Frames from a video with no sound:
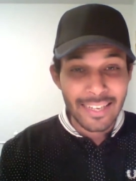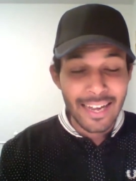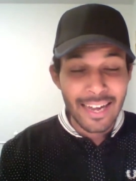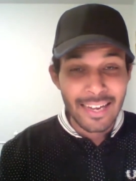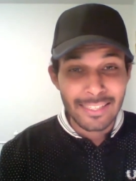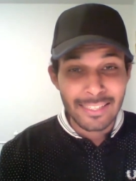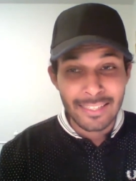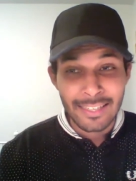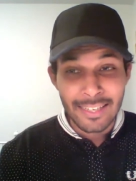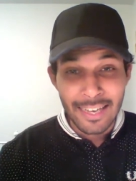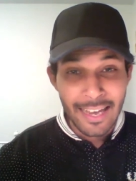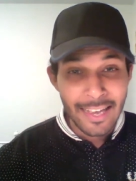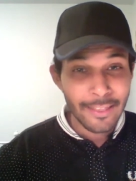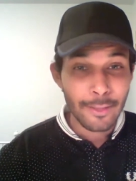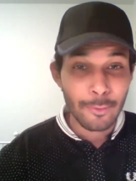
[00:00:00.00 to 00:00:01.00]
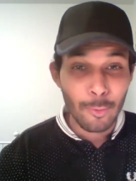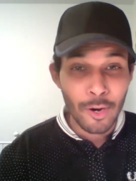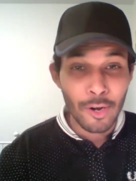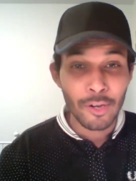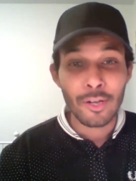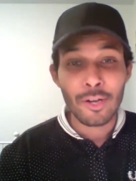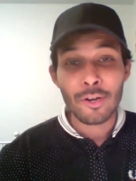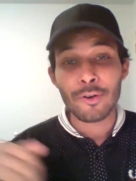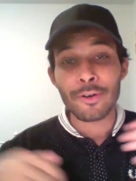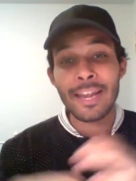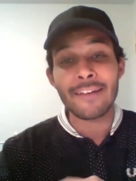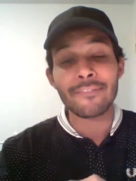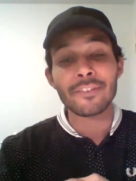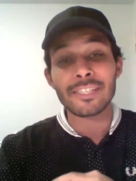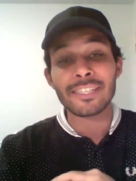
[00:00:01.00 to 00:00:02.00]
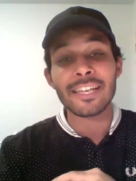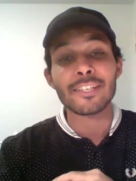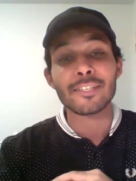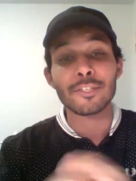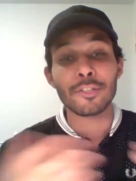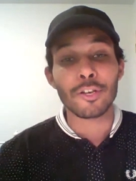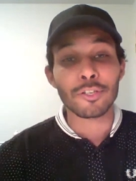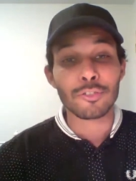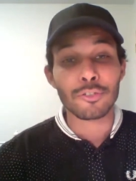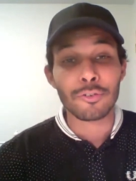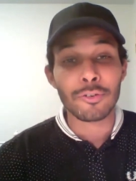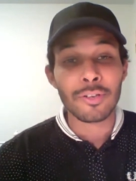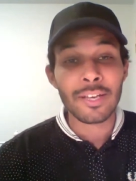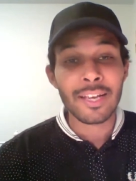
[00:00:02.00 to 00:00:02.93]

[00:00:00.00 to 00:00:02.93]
guys in the world who never says no to